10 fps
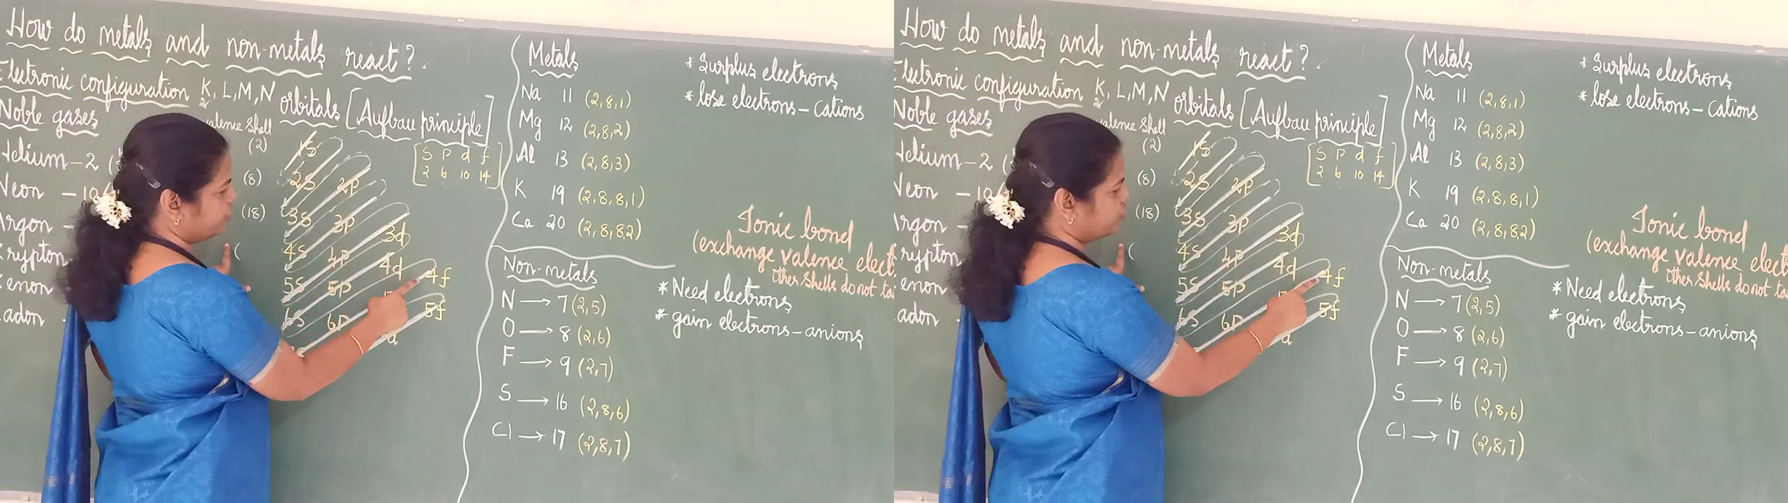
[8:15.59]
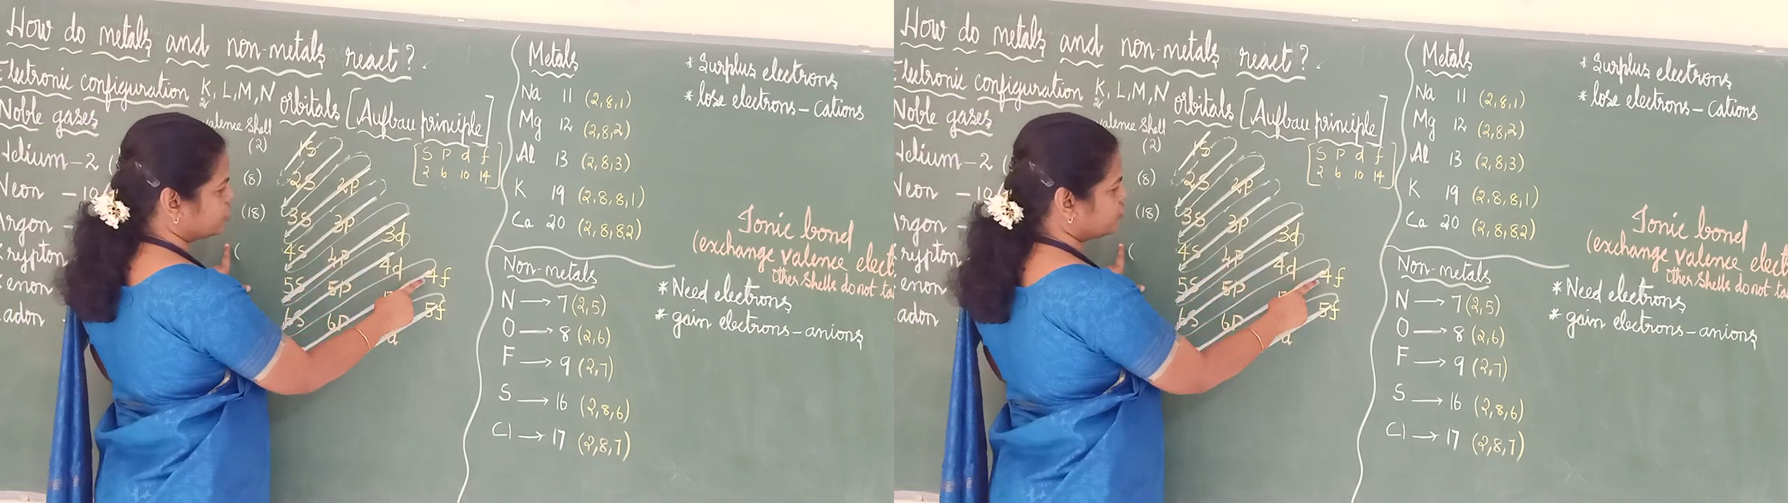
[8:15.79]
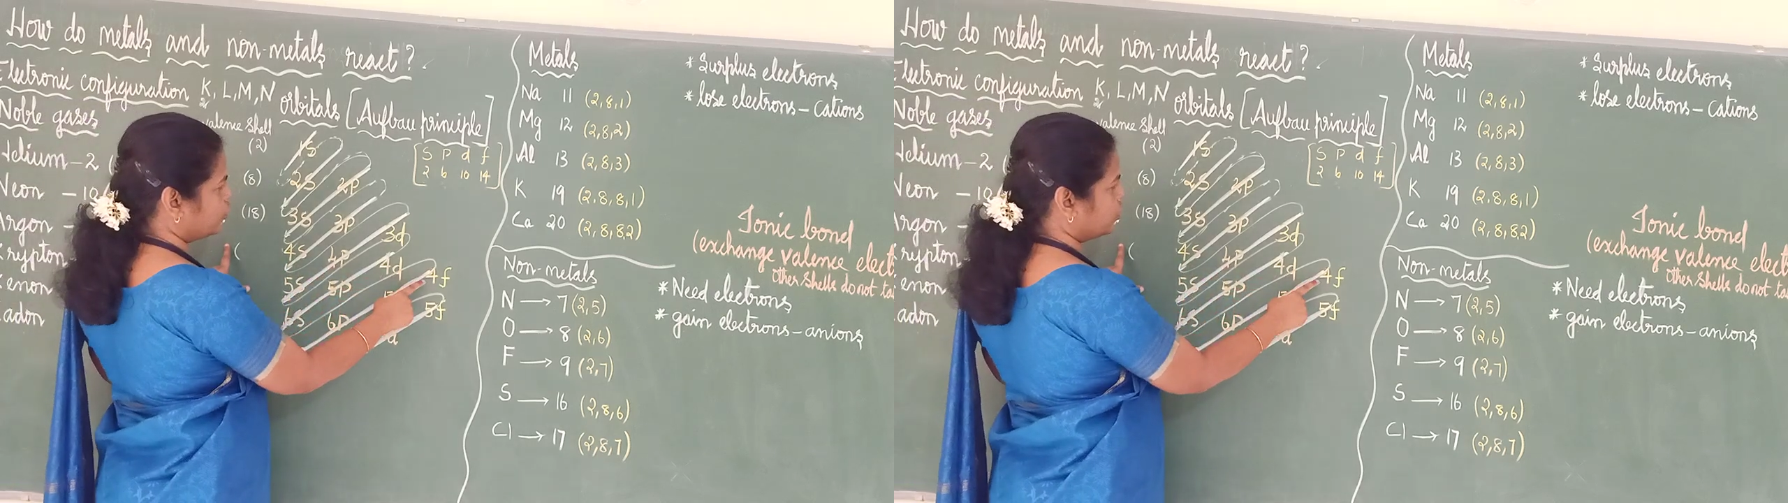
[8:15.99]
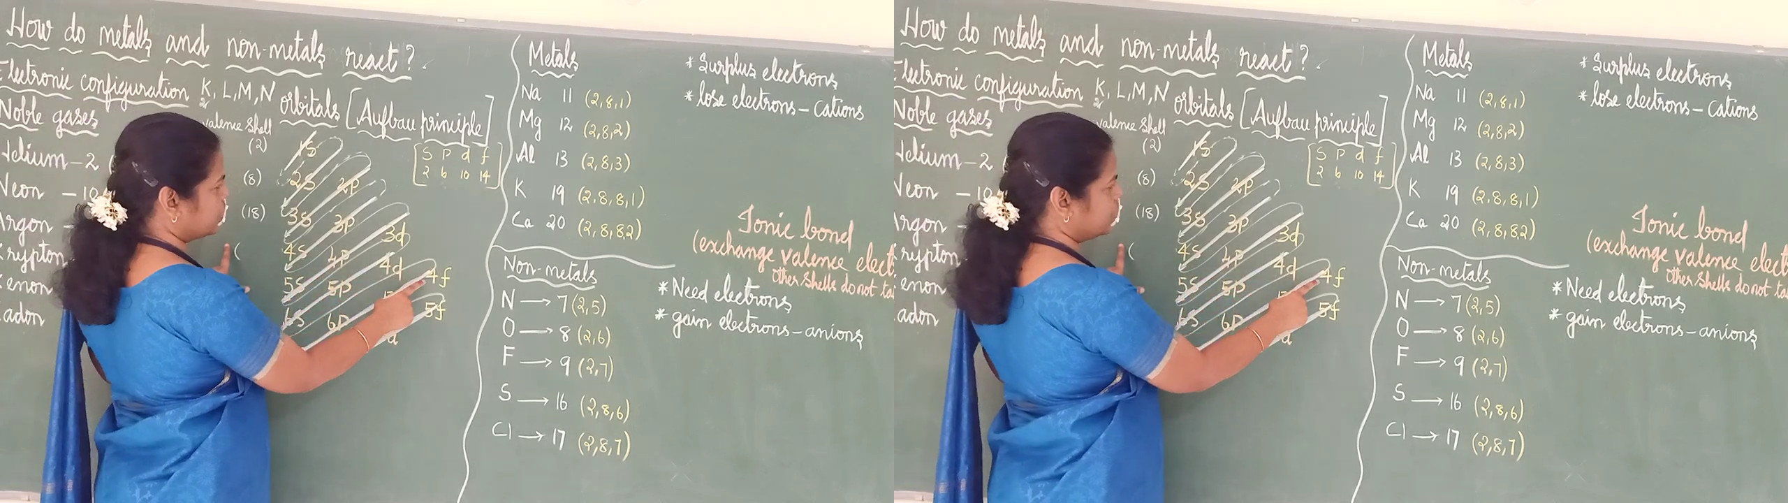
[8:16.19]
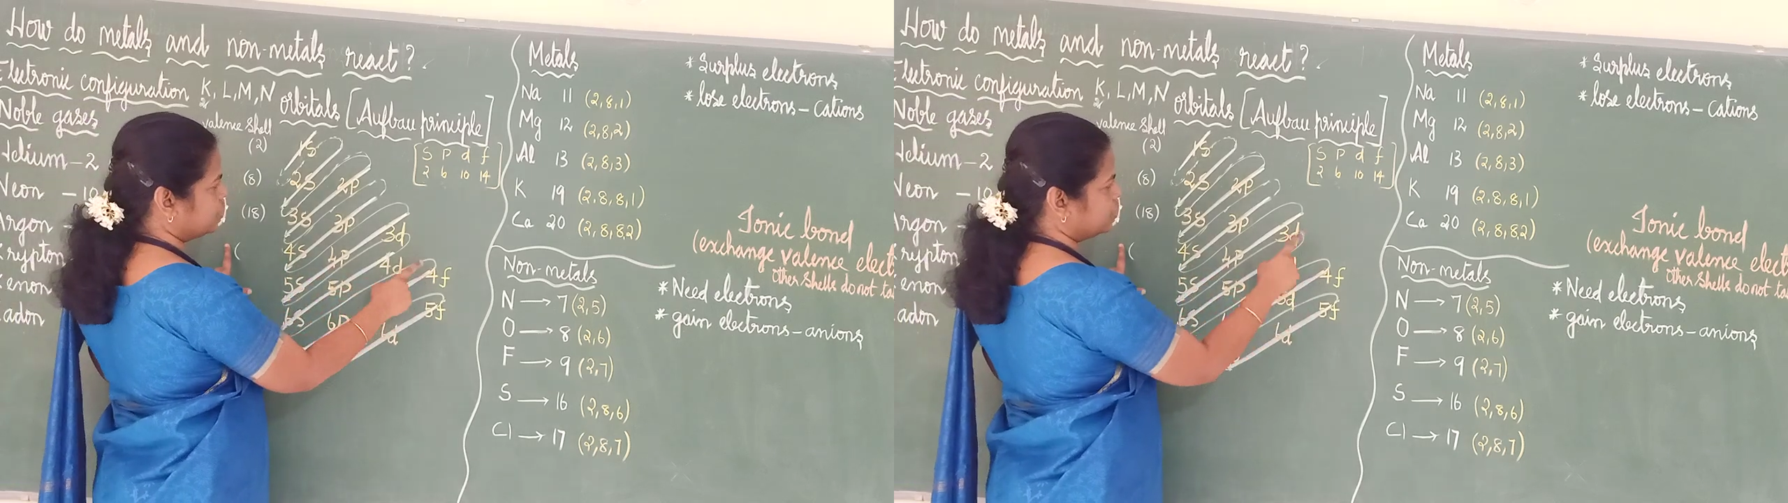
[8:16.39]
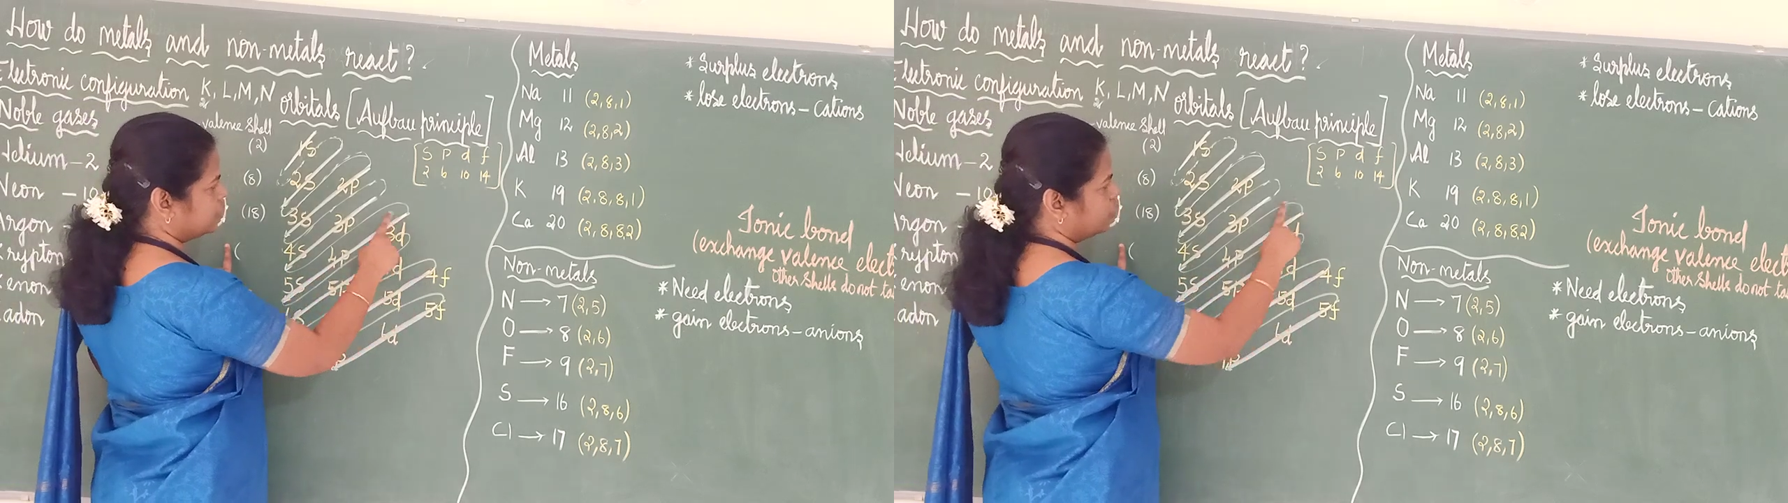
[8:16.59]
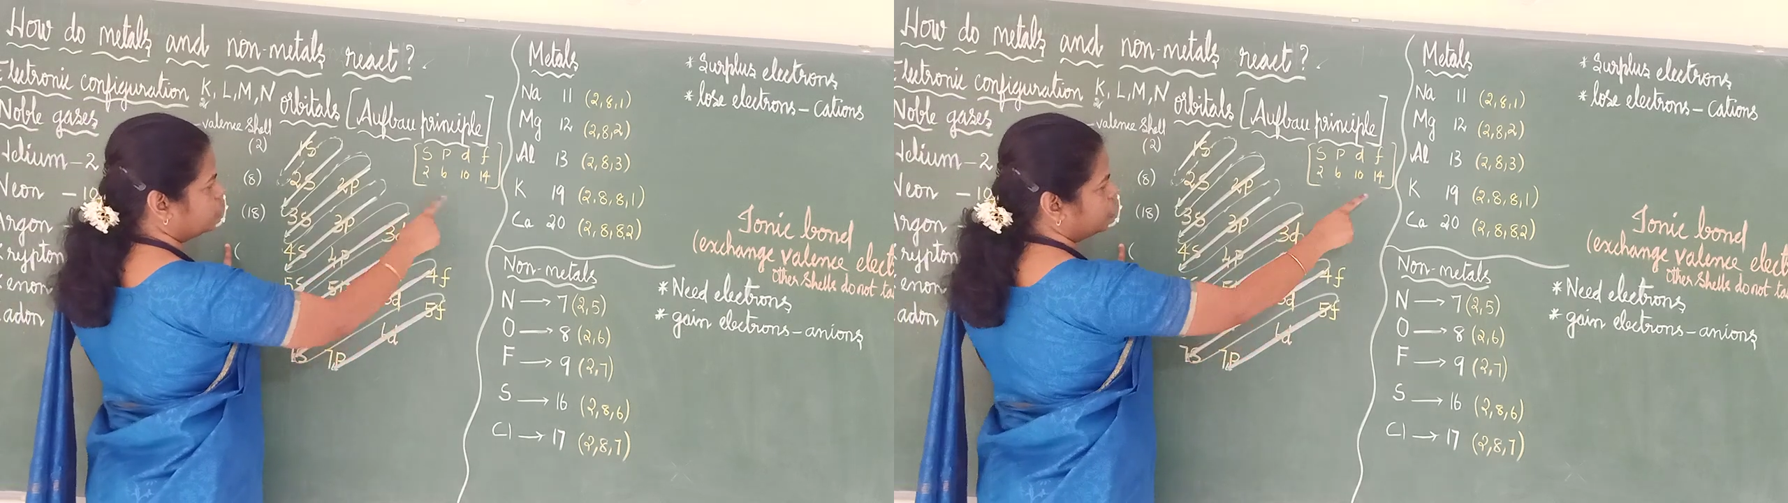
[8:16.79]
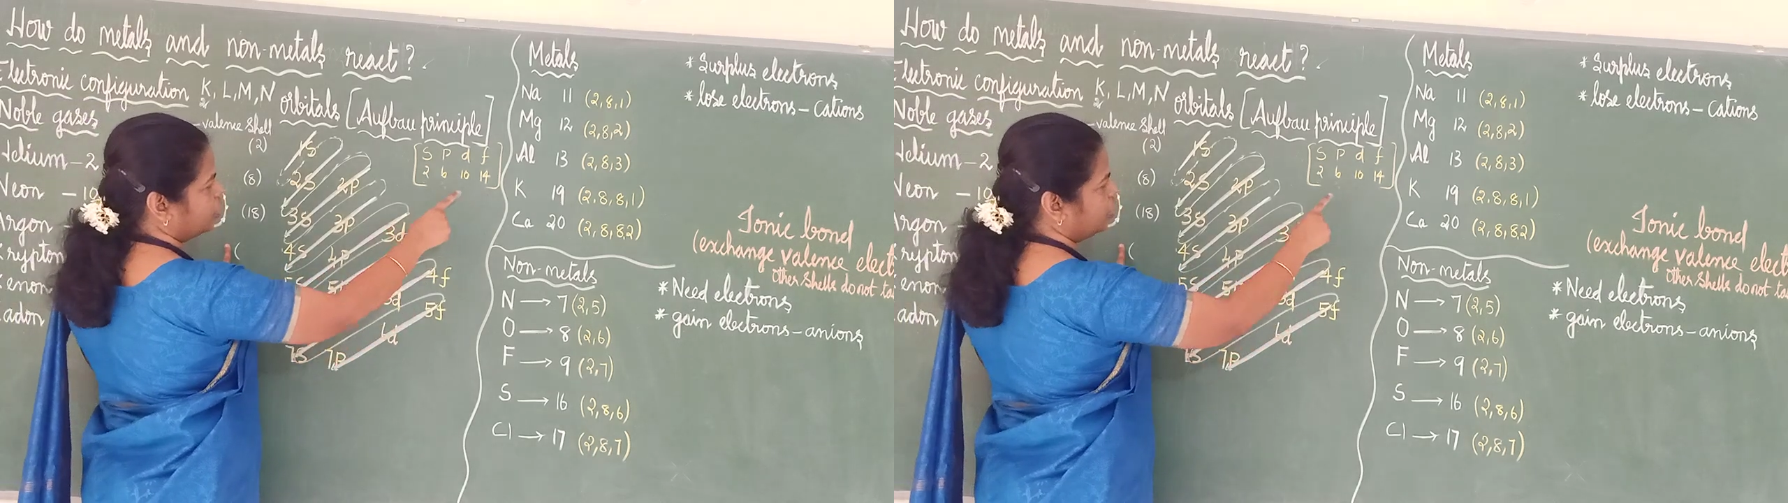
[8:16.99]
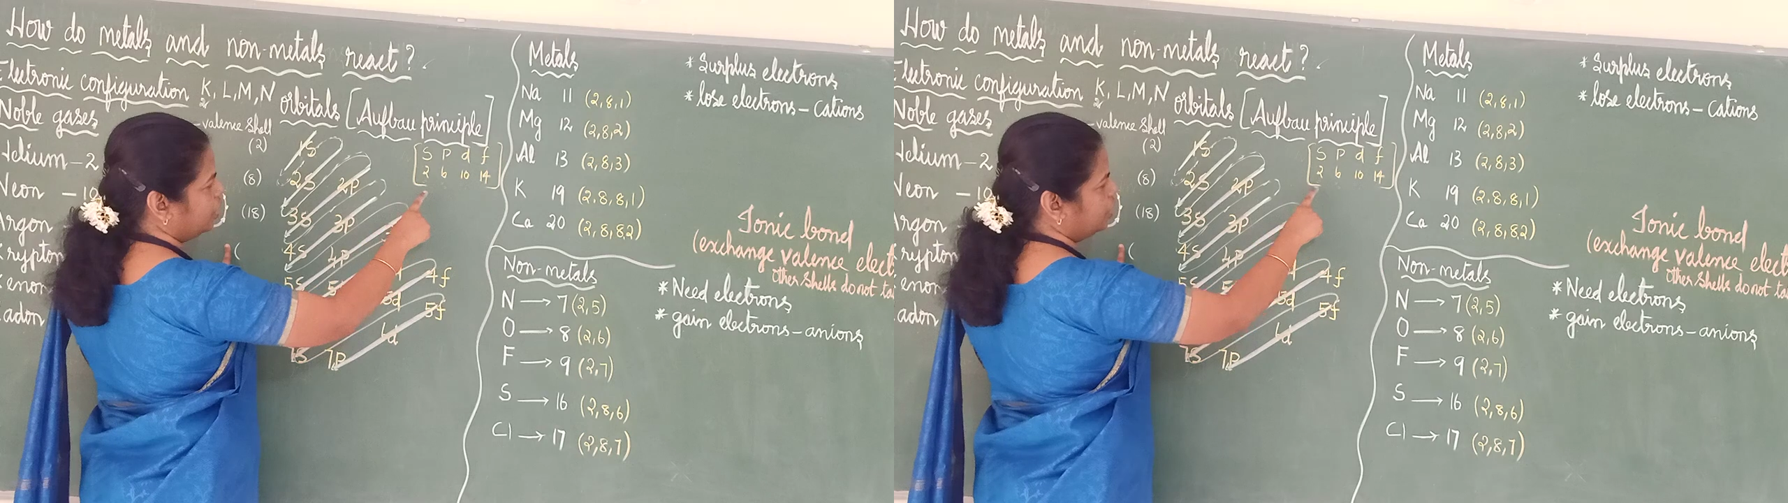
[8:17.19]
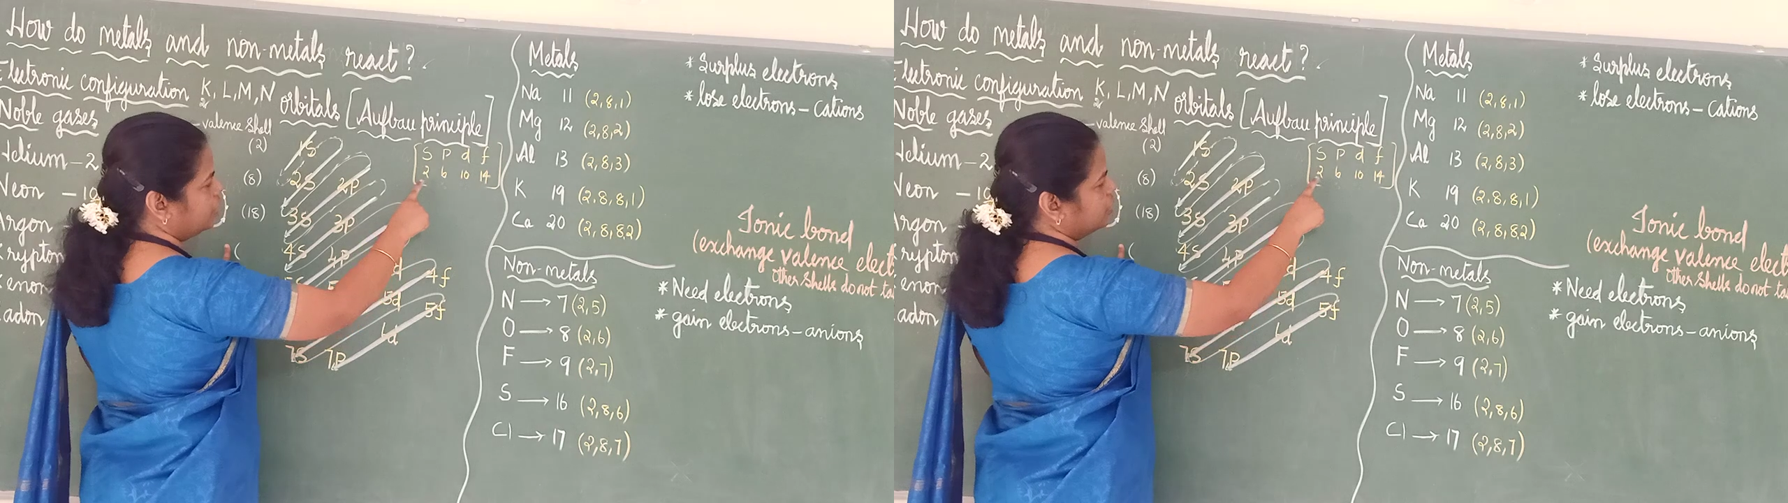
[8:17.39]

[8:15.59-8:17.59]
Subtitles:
F is 14. Count all.